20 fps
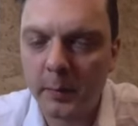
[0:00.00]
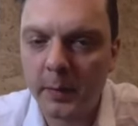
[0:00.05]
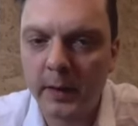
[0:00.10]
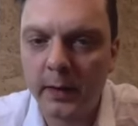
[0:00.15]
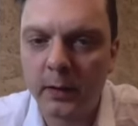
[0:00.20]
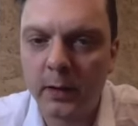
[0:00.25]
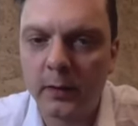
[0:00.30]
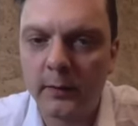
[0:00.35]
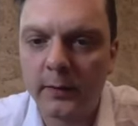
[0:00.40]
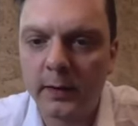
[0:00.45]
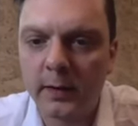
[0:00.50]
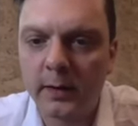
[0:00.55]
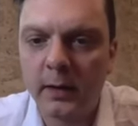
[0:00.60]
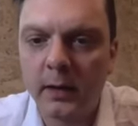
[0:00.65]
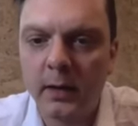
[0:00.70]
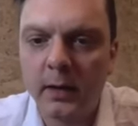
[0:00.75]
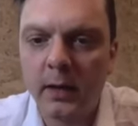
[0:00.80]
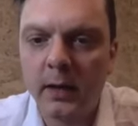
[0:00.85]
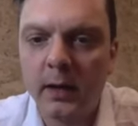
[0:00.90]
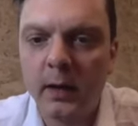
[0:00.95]
coffee.
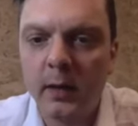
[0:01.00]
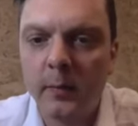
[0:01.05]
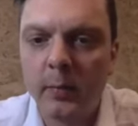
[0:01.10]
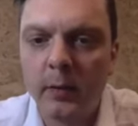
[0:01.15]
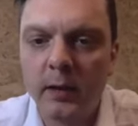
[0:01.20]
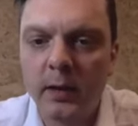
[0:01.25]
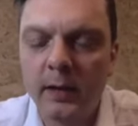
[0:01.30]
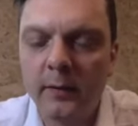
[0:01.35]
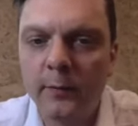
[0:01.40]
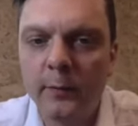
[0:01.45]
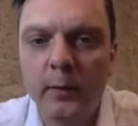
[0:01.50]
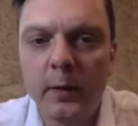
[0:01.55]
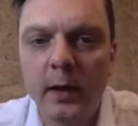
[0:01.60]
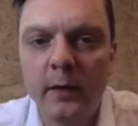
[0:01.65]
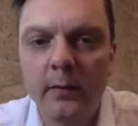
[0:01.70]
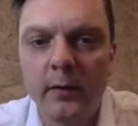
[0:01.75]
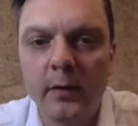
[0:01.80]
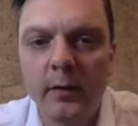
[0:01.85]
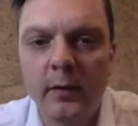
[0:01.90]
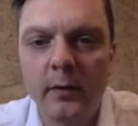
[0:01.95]
But if you have
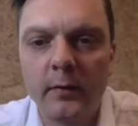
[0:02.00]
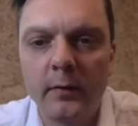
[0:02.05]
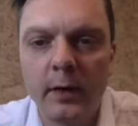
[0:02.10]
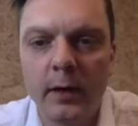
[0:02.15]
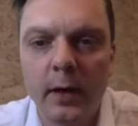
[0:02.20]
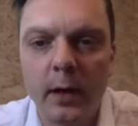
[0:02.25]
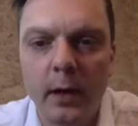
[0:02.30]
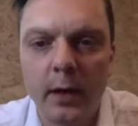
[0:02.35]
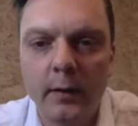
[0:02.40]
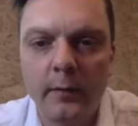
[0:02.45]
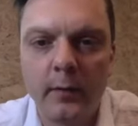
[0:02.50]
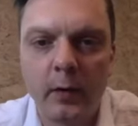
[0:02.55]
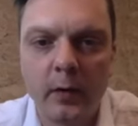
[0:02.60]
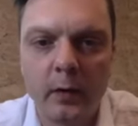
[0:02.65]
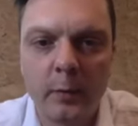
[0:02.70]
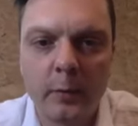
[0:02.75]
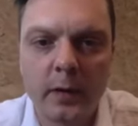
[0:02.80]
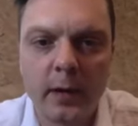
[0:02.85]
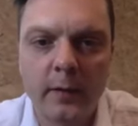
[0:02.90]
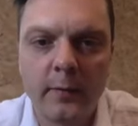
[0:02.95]
a very high
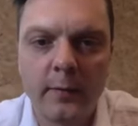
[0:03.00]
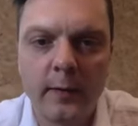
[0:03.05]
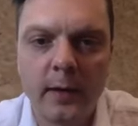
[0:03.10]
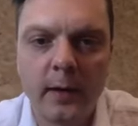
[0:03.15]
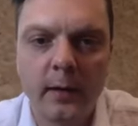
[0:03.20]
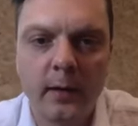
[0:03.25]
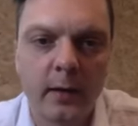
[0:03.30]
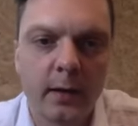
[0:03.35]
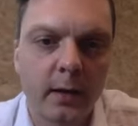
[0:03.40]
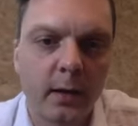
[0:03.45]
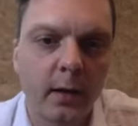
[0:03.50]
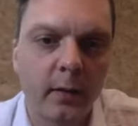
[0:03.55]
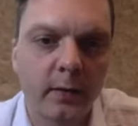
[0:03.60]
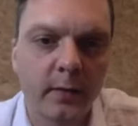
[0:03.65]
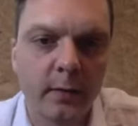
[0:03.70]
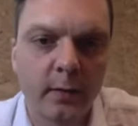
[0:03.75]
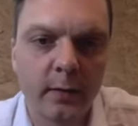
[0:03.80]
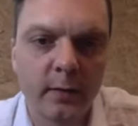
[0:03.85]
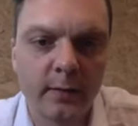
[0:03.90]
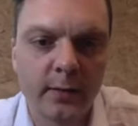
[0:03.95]
volume cafe like us
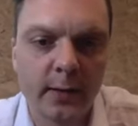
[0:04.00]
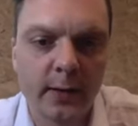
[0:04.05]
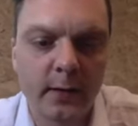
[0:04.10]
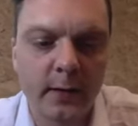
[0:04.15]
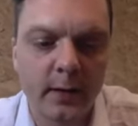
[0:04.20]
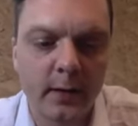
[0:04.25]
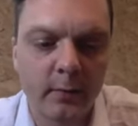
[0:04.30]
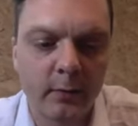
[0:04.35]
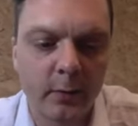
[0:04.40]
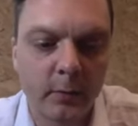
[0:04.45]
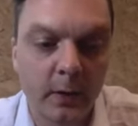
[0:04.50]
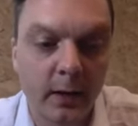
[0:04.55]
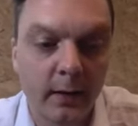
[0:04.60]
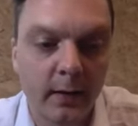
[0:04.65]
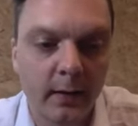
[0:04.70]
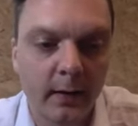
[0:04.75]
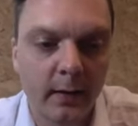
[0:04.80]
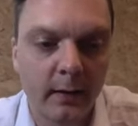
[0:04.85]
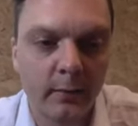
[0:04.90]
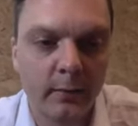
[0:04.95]
on a Saturday, we might
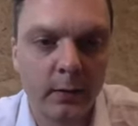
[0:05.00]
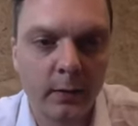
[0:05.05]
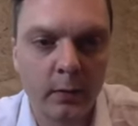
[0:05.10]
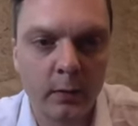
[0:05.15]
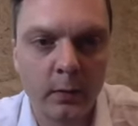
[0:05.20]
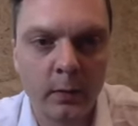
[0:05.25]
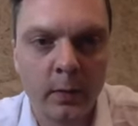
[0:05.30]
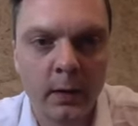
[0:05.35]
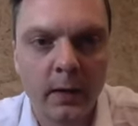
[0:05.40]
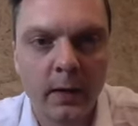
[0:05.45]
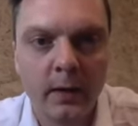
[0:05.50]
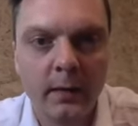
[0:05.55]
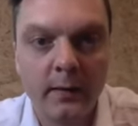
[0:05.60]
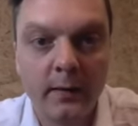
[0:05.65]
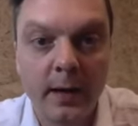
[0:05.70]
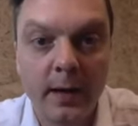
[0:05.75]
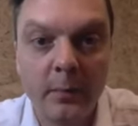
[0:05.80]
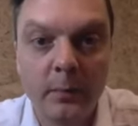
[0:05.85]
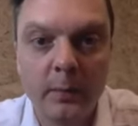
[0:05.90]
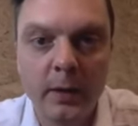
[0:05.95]
have,
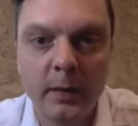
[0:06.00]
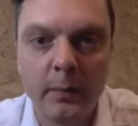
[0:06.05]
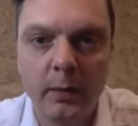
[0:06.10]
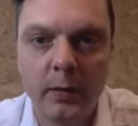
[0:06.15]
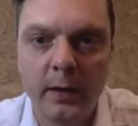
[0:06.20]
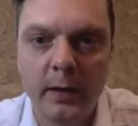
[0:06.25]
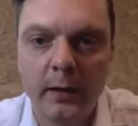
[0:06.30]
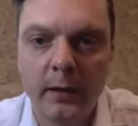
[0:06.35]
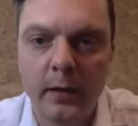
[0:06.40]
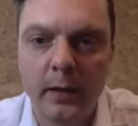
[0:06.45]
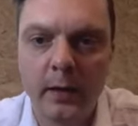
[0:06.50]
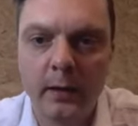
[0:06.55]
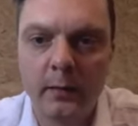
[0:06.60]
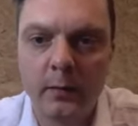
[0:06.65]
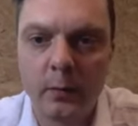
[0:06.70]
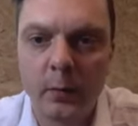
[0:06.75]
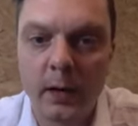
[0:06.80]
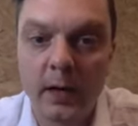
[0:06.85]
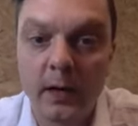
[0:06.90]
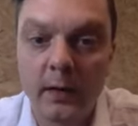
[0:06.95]
10 people in line
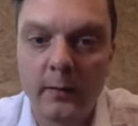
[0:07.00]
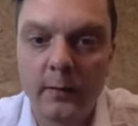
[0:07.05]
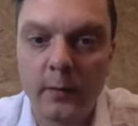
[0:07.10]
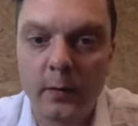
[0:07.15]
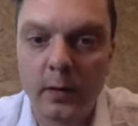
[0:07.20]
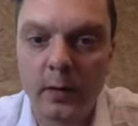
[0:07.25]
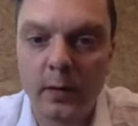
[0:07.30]
waiting for